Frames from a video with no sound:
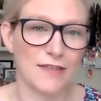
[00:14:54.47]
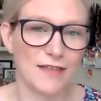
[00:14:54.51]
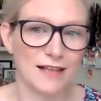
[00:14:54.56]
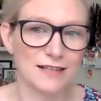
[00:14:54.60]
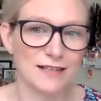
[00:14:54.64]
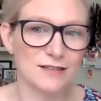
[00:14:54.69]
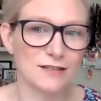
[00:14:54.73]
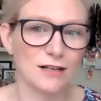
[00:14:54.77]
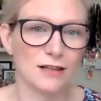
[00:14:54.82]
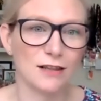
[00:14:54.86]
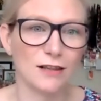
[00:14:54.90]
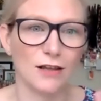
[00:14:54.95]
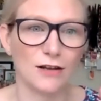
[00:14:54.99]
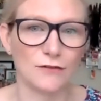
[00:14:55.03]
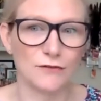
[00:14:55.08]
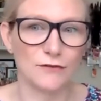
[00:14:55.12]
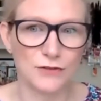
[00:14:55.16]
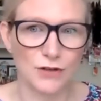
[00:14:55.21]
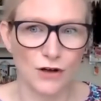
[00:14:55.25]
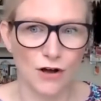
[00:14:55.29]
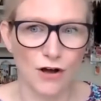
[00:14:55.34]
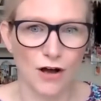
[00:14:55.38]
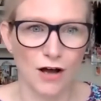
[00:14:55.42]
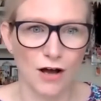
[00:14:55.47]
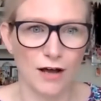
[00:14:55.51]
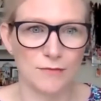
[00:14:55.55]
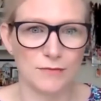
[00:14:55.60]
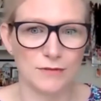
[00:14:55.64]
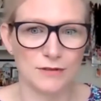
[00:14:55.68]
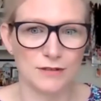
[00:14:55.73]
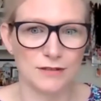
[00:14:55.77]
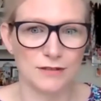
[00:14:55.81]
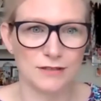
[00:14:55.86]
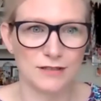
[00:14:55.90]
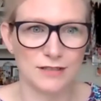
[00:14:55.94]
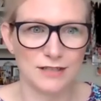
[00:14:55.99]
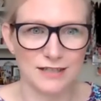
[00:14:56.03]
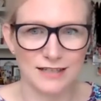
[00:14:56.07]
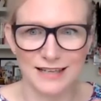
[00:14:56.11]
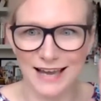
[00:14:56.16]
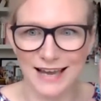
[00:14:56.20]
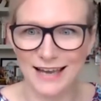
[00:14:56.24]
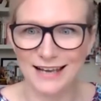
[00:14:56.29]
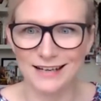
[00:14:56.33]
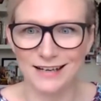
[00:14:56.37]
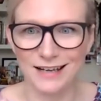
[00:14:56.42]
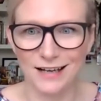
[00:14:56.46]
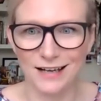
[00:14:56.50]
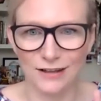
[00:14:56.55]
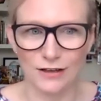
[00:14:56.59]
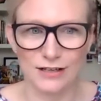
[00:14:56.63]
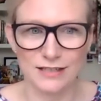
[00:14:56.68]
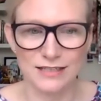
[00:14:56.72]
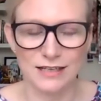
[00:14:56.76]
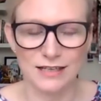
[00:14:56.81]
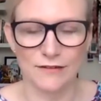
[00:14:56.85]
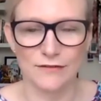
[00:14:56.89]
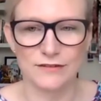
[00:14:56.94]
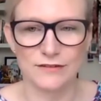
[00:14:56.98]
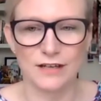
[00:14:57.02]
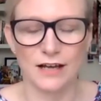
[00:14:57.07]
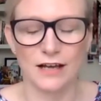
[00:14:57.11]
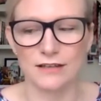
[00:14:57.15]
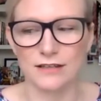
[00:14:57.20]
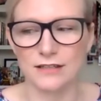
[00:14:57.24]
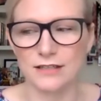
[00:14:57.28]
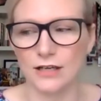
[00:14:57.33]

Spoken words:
that's not a lot of time to get a lot of stuff done.